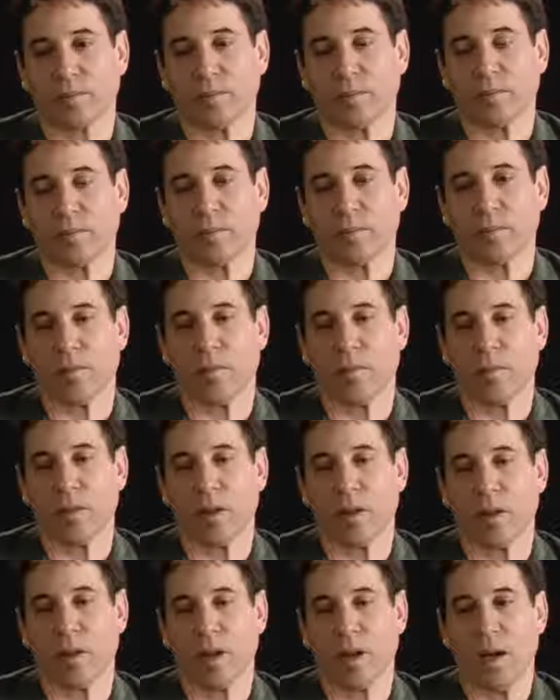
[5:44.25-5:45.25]

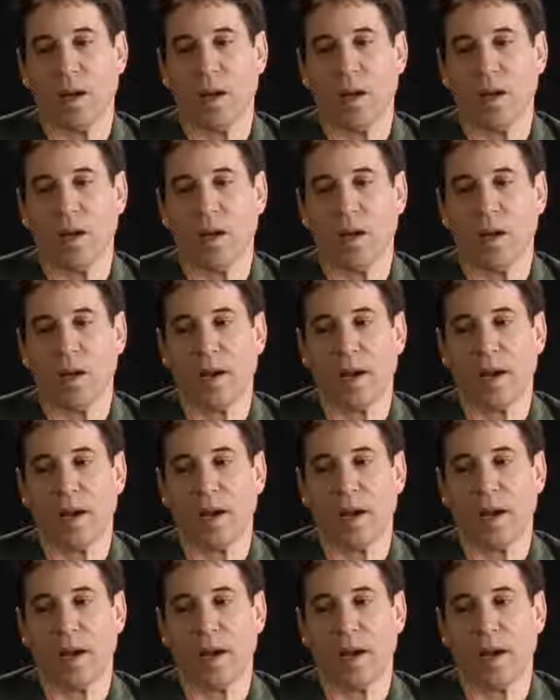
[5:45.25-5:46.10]
[no speech]